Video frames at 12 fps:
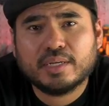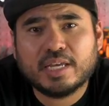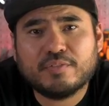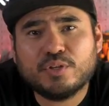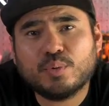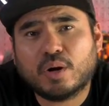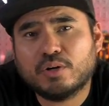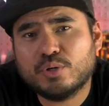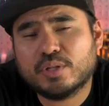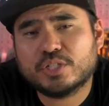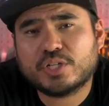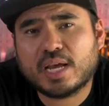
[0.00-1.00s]
If you are new
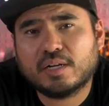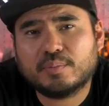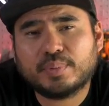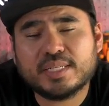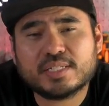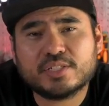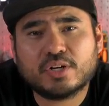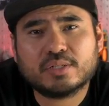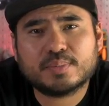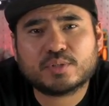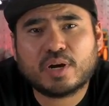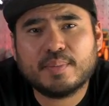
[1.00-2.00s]
to the channel, please consider
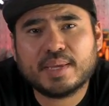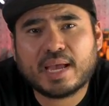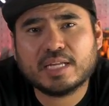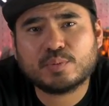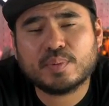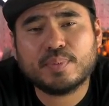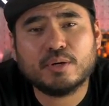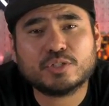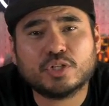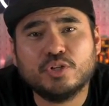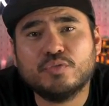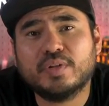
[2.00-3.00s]
subscribing, as we
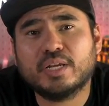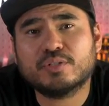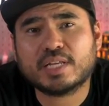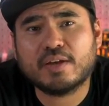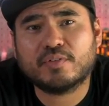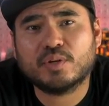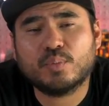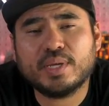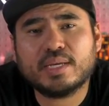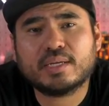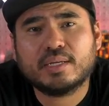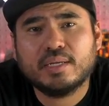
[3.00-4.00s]
post new videos every
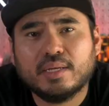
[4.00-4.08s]
week.